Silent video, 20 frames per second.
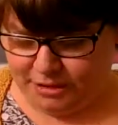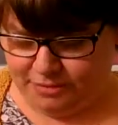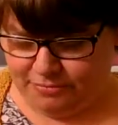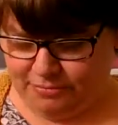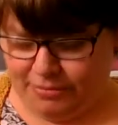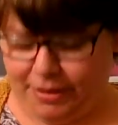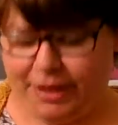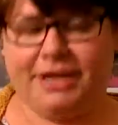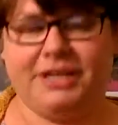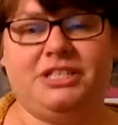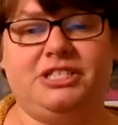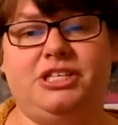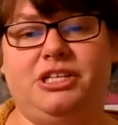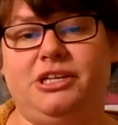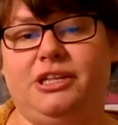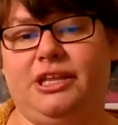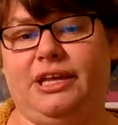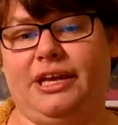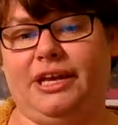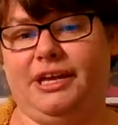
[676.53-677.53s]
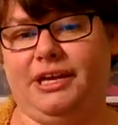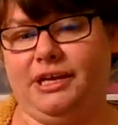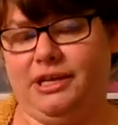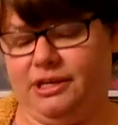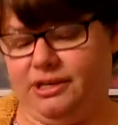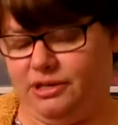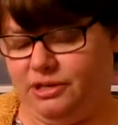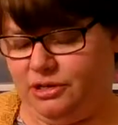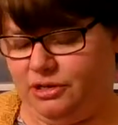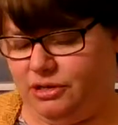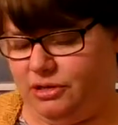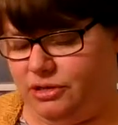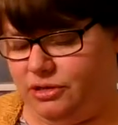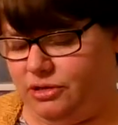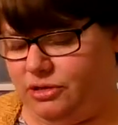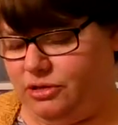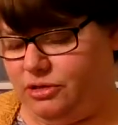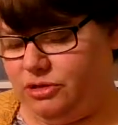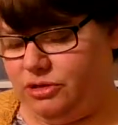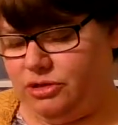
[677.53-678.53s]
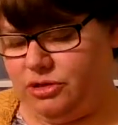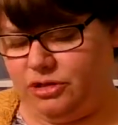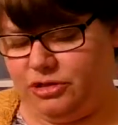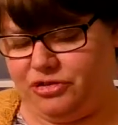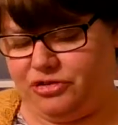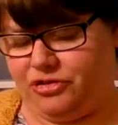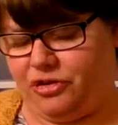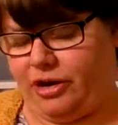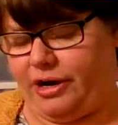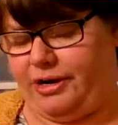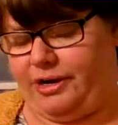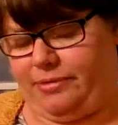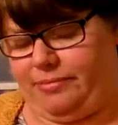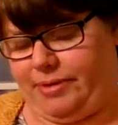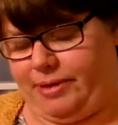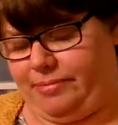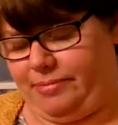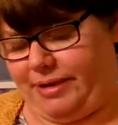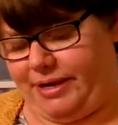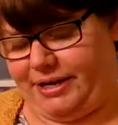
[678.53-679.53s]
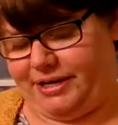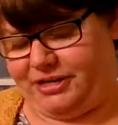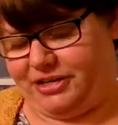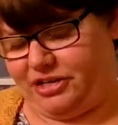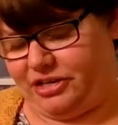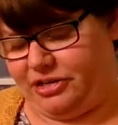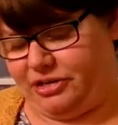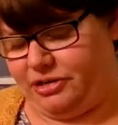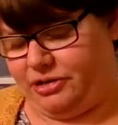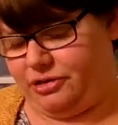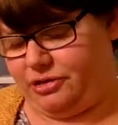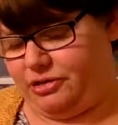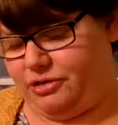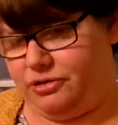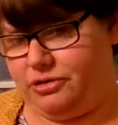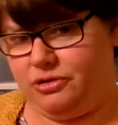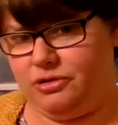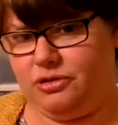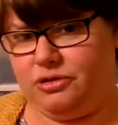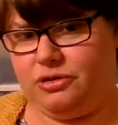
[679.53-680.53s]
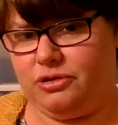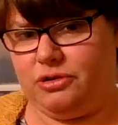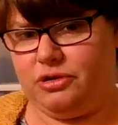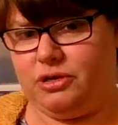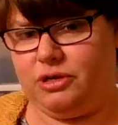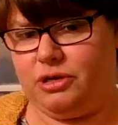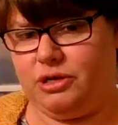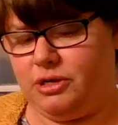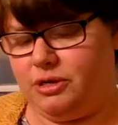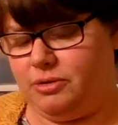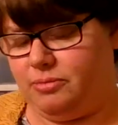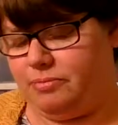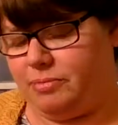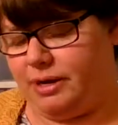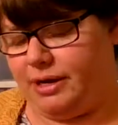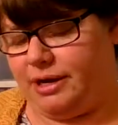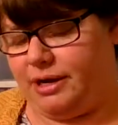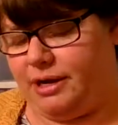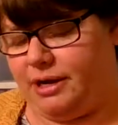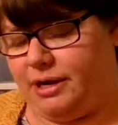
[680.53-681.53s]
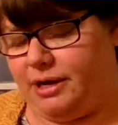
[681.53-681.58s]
patiently, trying to be patient, but